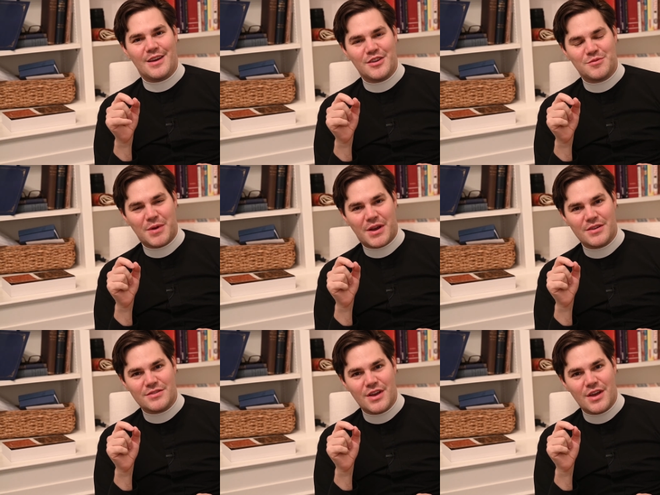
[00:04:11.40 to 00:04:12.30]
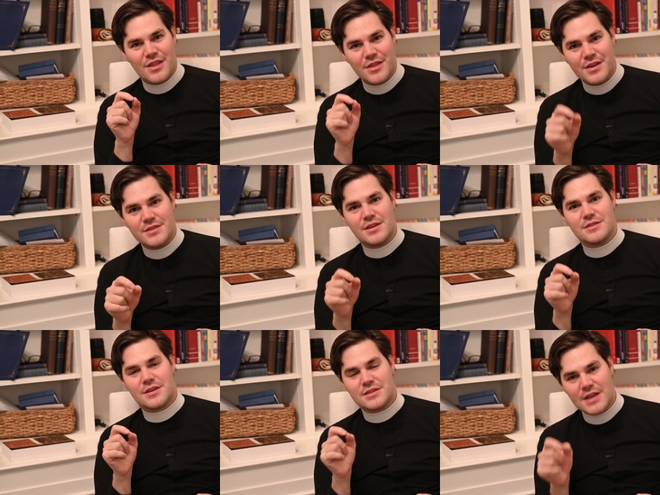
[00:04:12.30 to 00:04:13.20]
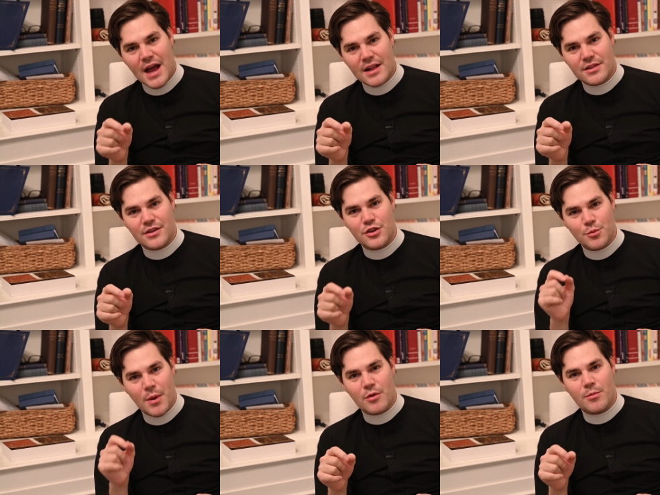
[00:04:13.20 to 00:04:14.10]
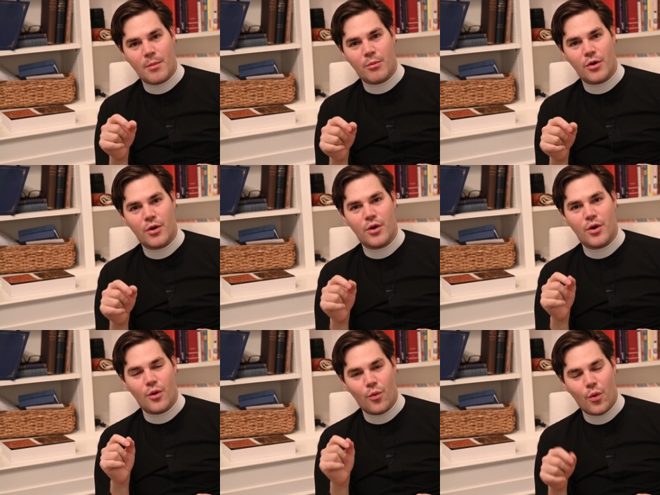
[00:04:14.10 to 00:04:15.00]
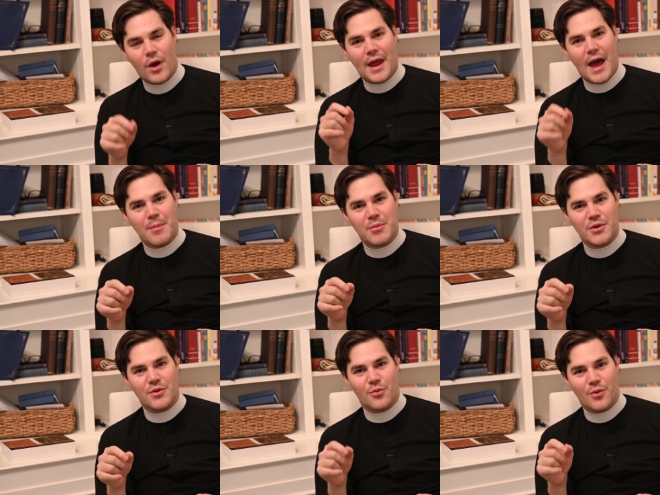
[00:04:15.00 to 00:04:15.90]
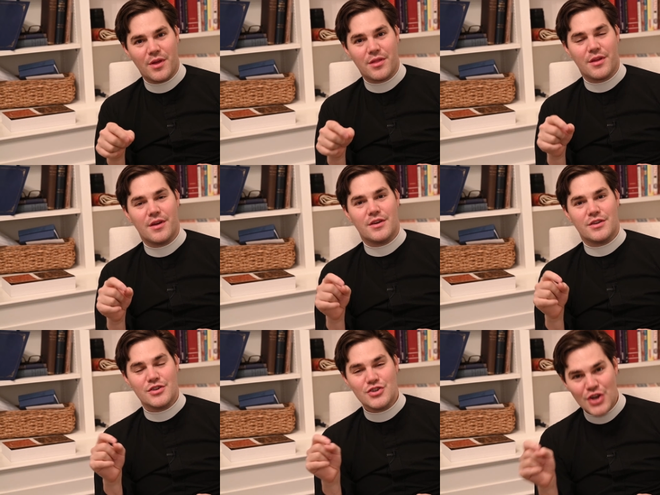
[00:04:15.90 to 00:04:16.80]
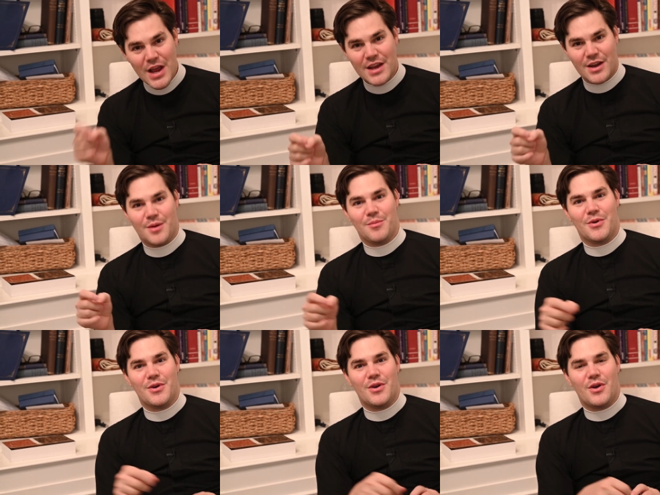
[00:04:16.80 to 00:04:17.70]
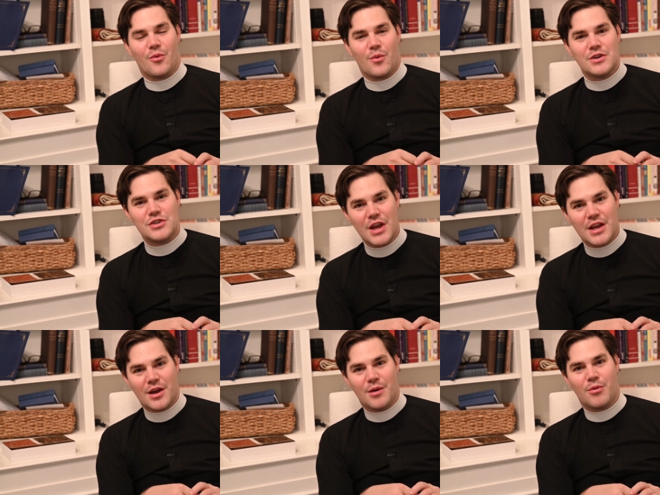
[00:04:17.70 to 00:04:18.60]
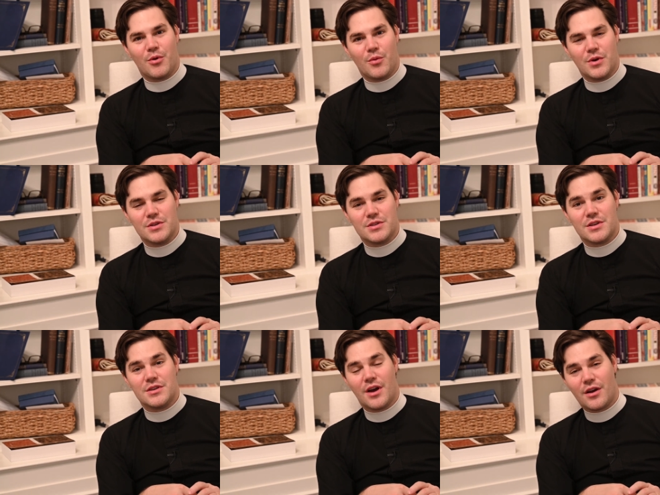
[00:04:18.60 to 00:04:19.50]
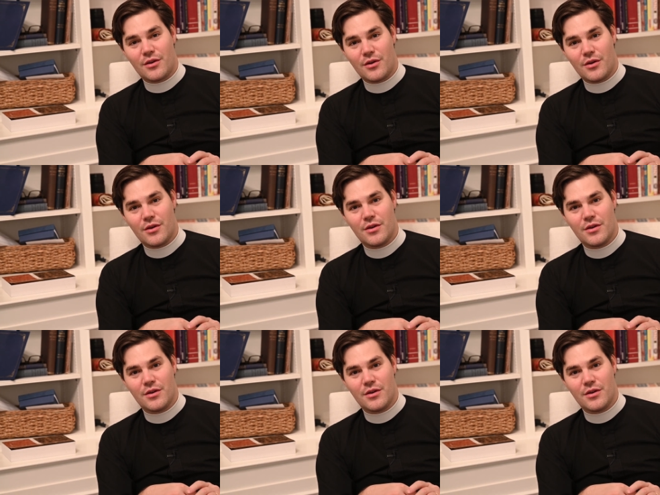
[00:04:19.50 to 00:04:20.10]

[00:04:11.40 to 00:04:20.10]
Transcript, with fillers: is because this is exactly, you may remember, what happened with Jacob when Jacob was younger.